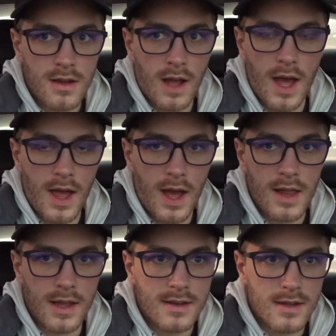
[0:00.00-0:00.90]
I
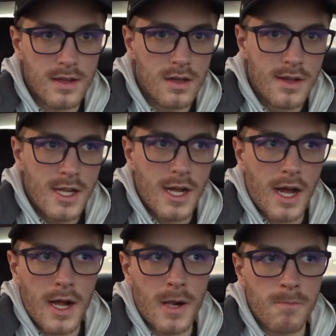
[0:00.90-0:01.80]
liked it.
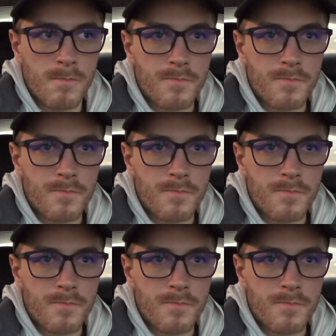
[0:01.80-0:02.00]
But